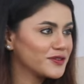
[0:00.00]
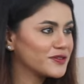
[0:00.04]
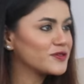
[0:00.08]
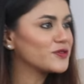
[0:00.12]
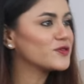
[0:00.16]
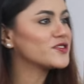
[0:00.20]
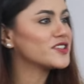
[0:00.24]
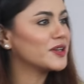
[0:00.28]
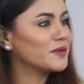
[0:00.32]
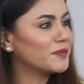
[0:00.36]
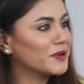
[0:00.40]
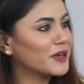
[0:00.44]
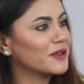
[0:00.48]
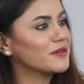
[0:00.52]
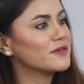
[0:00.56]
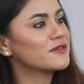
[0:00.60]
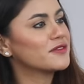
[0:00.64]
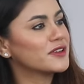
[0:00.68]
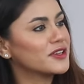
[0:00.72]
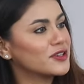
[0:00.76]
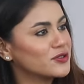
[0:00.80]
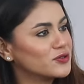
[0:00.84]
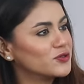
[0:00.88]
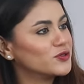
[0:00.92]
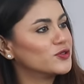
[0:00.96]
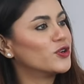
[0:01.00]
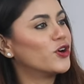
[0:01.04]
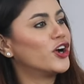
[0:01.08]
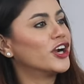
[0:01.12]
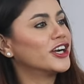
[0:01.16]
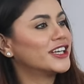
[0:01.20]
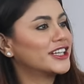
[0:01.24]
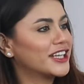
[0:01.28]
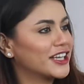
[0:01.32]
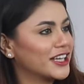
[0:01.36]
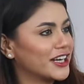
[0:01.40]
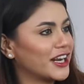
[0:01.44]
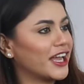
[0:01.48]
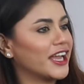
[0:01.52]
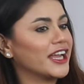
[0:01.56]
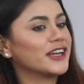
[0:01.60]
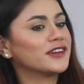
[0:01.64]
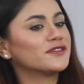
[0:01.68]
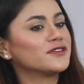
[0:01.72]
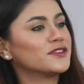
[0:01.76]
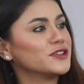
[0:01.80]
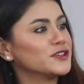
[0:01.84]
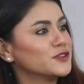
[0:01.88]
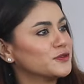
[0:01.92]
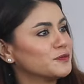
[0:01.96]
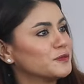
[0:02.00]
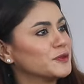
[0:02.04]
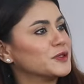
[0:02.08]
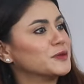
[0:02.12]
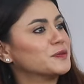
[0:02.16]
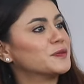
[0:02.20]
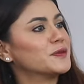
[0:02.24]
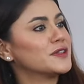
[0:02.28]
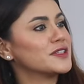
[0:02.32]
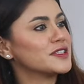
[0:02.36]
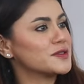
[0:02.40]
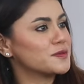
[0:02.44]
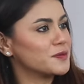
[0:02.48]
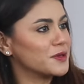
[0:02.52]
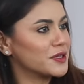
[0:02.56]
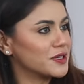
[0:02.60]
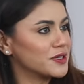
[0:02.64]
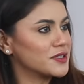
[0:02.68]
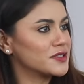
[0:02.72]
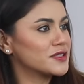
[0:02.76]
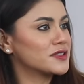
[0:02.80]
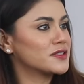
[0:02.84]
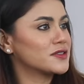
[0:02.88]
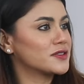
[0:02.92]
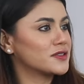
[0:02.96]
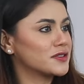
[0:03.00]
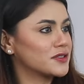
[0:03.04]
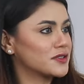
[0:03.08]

So sometimes we do not cry in front of people is because